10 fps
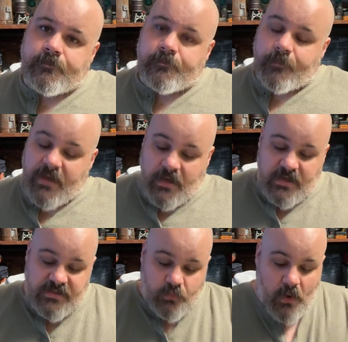
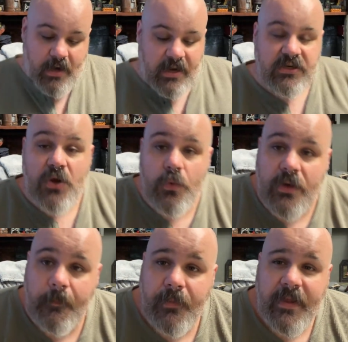because when I don't
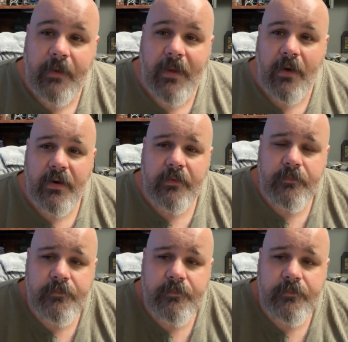complain about it,